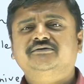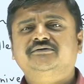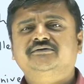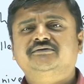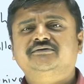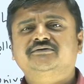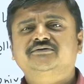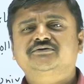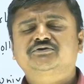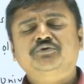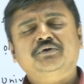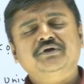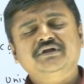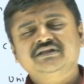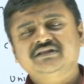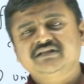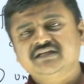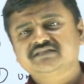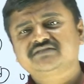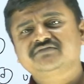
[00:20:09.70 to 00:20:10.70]
So in
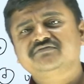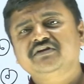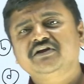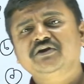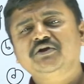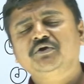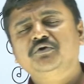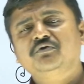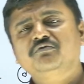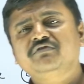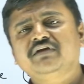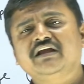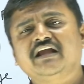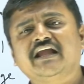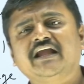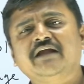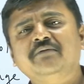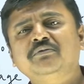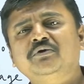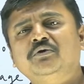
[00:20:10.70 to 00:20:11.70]
this video, we
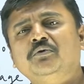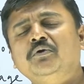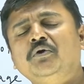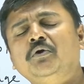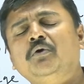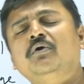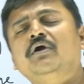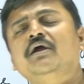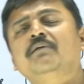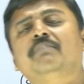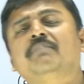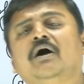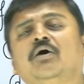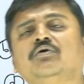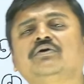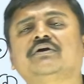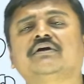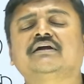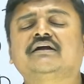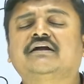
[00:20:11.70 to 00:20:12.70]
came to know
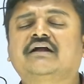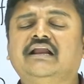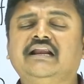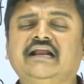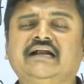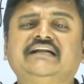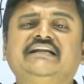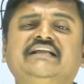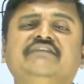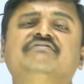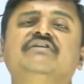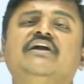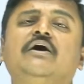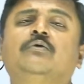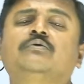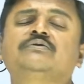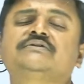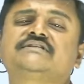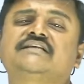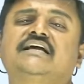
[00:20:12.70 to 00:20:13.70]
about collective
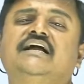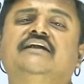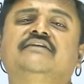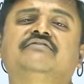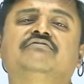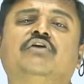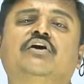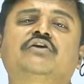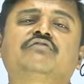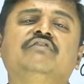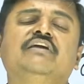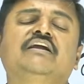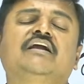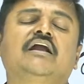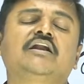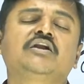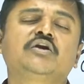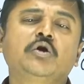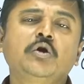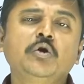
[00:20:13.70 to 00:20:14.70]
nouns, and what we
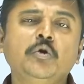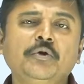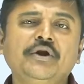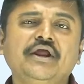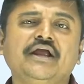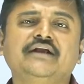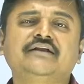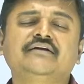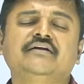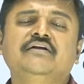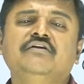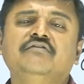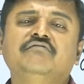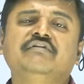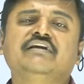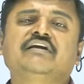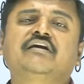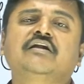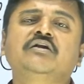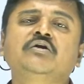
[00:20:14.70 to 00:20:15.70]
concluded
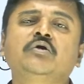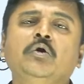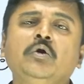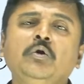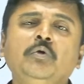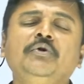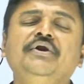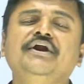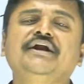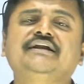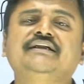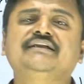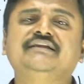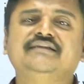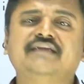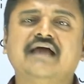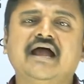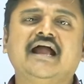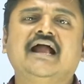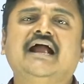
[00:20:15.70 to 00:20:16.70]

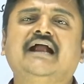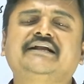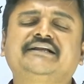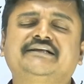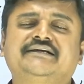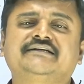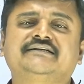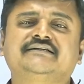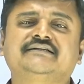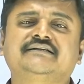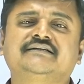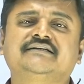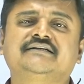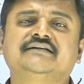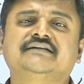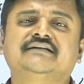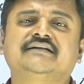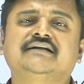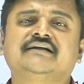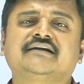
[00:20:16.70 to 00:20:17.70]
that
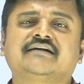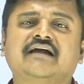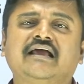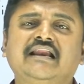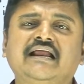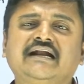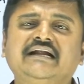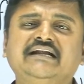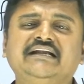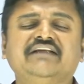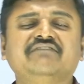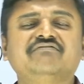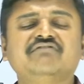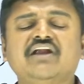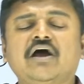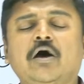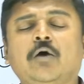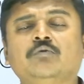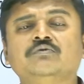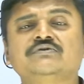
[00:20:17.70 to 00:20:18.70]
collective
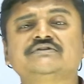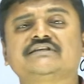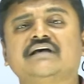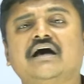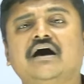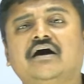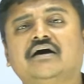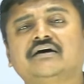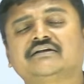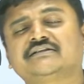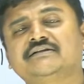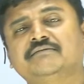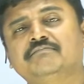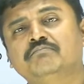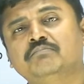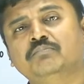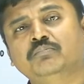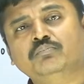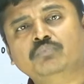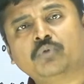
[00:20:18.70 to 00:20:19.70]
nouns are the
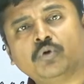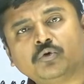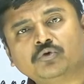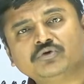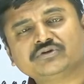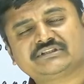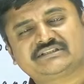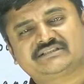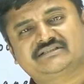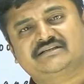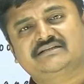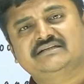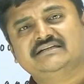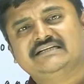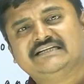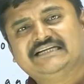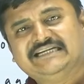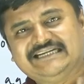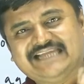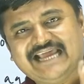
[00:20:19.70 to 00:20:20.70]
most
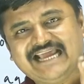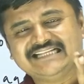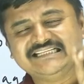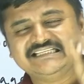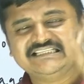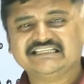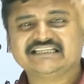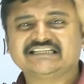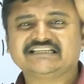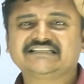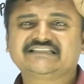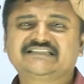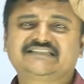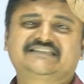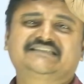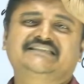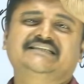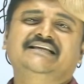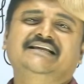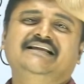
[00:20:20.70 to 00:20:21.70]

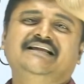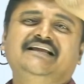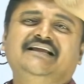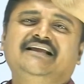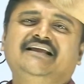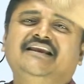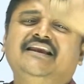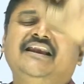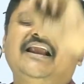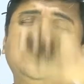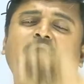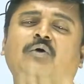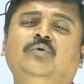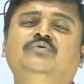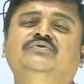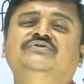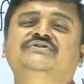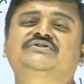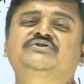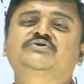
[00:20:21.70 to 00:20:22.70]
dangerous
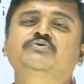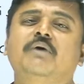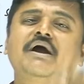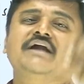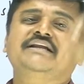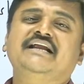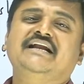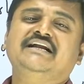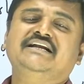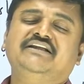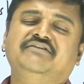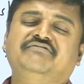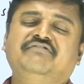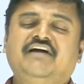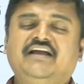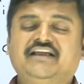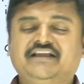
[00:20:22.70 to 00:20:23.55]
nouns to identify.